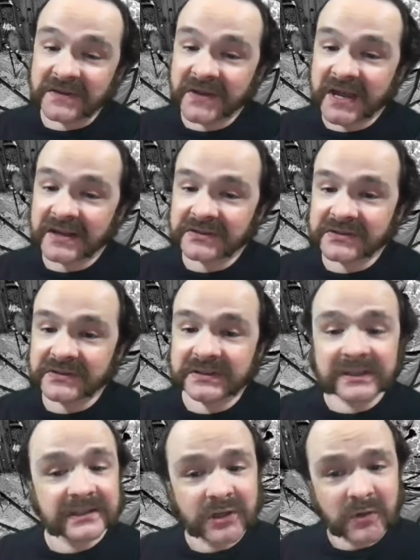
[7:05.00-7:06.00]
actors,
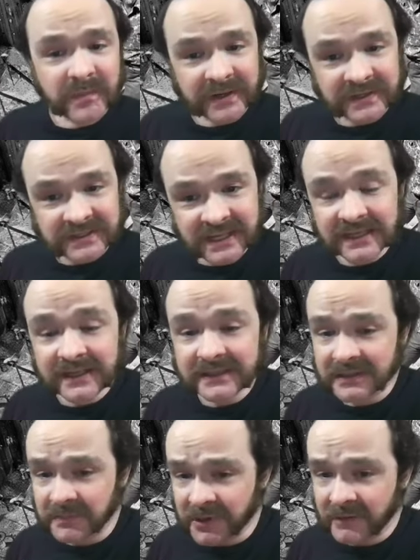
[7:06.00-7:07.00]
no pun intended because
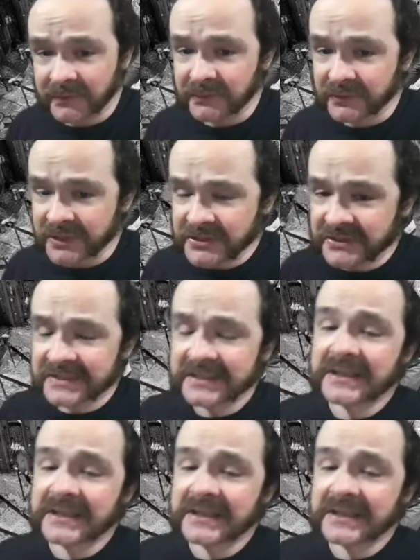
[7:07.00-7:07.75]
they're probably religious,